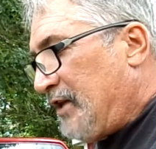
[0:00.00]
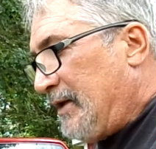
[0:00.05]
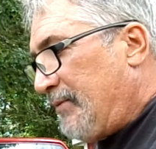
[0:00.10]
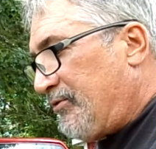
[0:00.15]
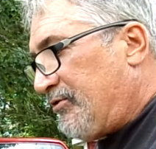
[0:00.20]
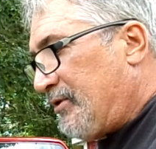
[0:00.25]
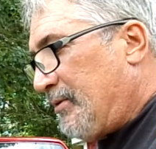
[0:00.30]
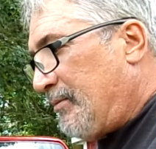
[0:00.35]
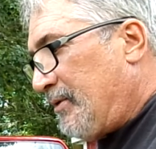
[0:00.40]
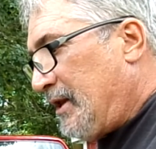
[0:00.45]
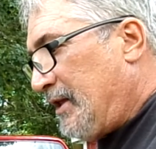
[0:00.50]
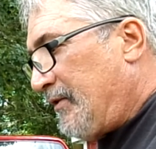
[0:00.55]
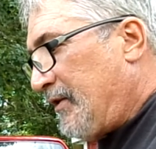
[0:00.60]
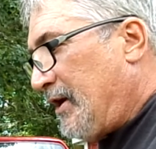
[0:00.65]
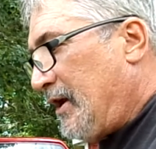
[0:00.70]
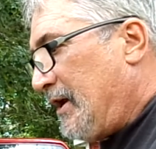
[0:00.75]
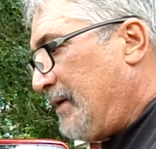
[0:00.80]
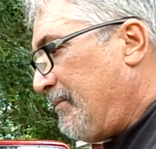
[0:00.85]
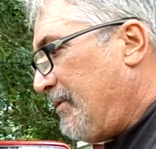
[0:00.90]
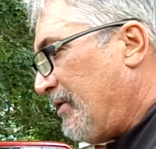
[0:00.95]
somebody the
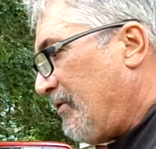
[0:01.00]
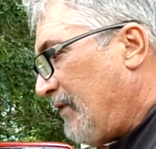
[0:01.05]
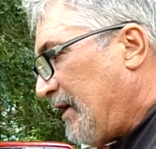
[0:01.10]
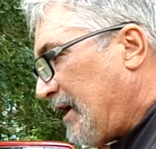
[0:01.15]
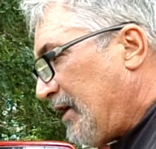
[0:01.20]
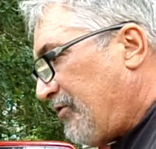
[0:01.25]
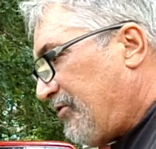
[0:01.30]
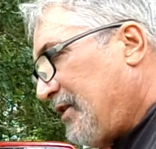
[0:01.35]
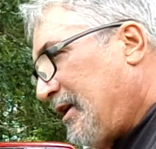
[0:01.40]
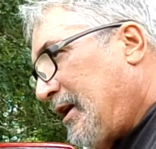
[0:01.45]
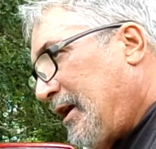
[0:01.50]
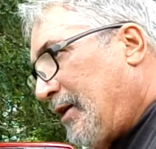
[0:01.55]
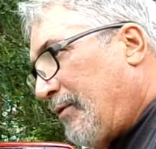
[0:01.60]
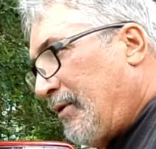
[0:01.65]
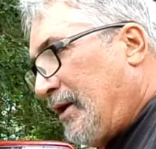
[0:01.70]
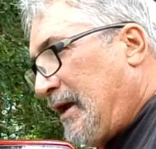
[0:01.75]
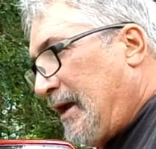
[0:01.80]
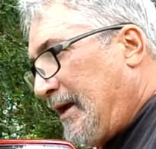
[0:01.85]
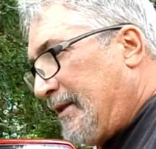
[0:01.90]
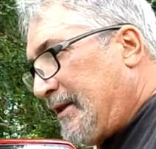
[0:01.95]
nightmare, like I said, I
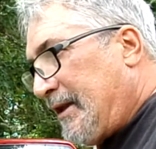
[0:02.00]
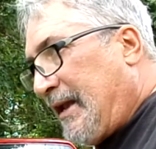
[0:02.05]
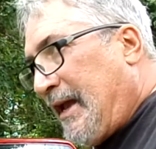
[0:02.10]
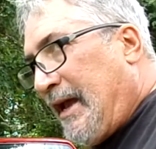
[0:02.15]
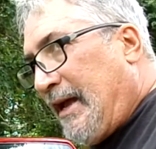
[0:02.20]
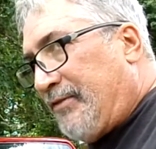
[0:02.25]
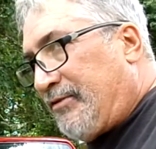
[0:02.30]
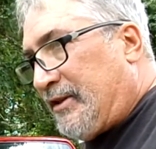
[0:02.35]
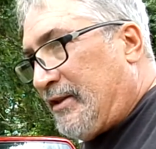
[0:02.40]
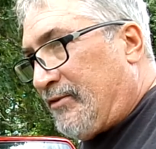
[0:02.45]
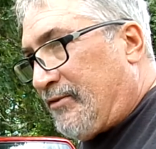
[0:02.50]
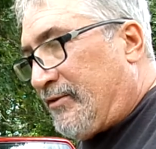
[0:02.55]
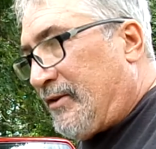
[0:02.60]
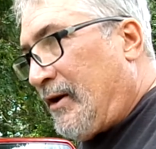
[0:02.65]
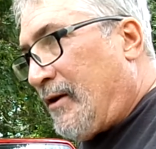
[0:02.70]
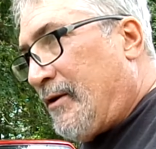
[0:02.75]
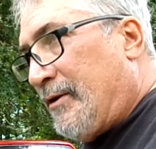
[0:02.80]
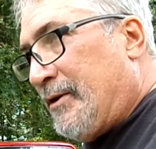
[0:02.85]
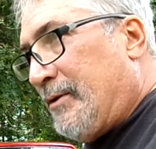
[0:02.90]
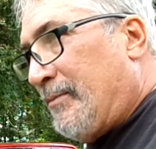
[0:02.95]
already had the gasket
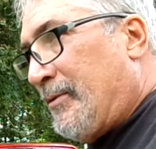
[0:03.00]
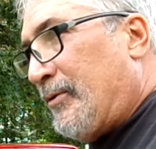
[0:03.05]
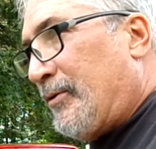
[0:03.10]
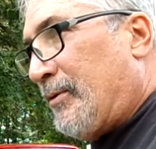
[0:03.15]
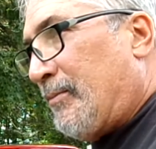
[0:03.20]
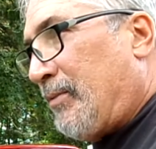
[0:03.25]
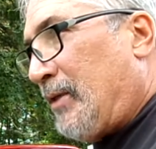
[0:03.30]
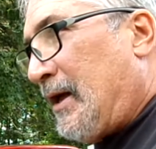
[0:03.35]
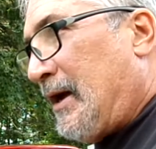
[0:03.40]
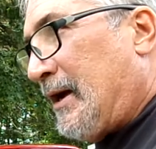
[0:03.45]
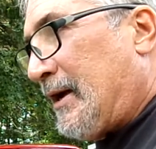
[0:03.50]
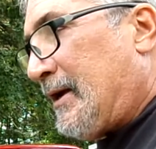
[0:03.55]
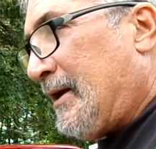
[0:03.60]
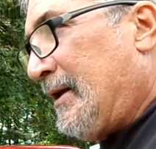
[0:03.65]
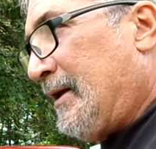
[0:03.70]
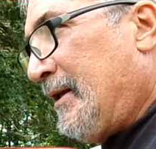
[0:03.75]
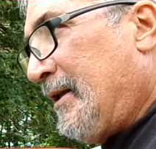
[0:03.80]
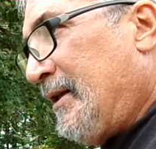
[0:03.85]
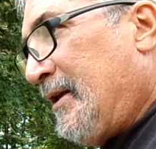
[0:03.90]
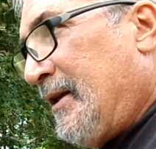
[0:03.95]
stuck on the motor block.
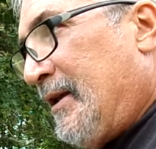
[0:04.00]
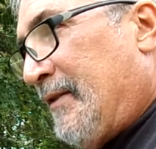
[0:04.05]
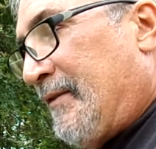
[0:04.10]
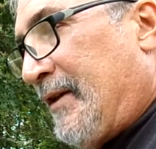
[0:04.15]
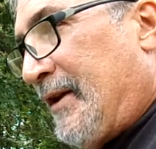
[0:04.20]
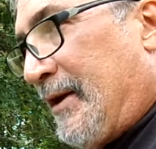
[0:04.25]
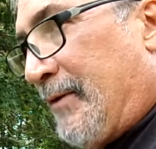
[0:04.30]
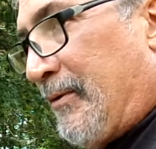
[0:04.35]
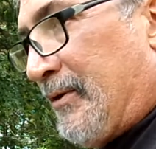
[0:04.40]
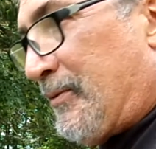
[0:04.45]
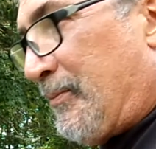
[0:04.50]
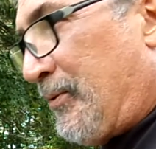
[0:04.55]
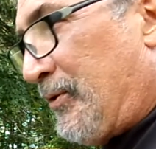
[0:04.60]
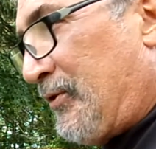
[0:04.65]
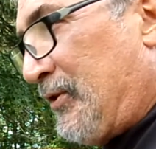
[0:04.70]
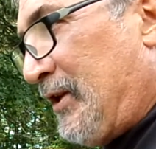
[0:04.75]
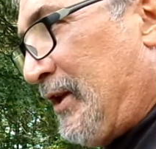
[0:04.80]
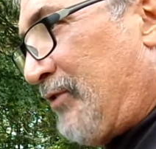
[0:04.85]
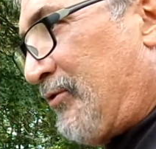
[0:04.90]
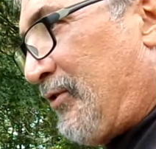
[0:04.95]
Then I went to put
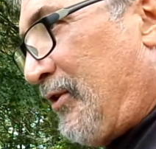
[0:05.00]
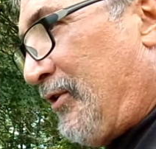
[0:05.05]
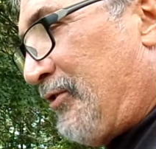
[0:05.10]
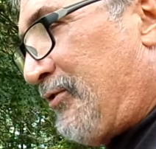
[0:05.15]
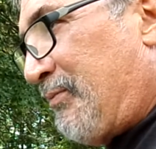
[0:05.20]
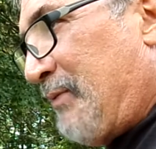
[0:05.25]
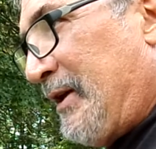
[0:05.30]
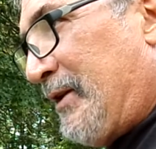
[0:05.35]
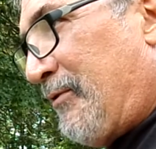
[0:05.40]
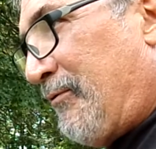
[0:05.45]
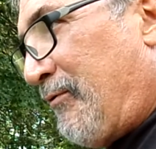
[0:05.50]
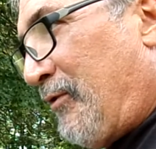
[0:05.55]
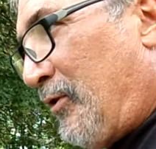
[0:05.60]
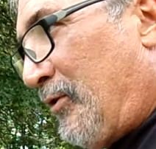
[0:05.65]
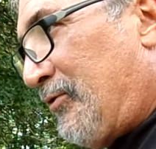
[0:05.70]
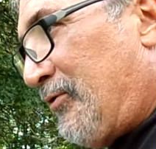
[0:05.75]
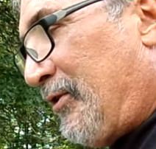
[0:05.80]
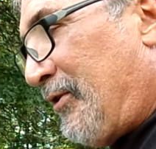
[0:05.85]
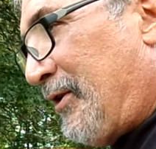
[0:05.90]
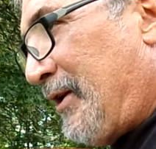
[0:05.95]
the exhaust
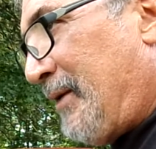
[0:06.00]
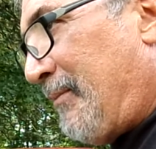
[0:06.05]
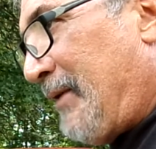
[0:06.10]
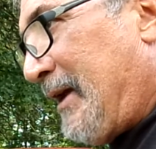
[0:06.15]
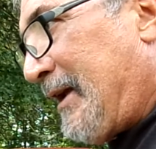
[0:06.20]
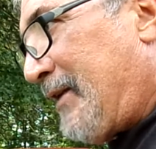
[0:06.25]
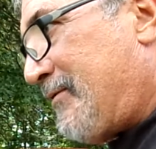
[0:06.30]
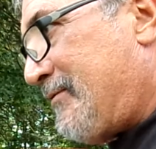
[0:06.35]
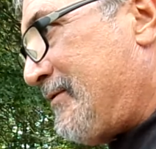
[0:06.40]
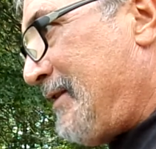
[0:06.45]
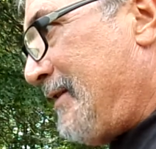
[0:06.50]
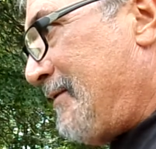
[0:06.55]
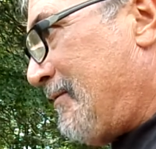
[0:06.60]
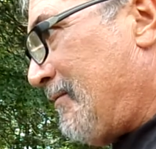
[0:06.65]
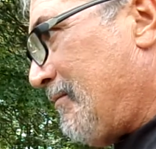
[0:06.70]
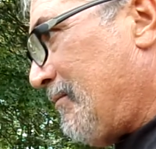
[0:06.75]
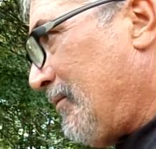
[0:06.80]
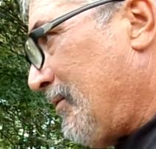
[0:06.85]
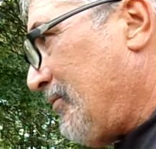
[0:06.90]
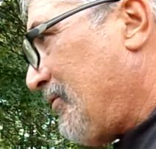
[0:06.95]
manifolds on, and I'm like, shit, where's the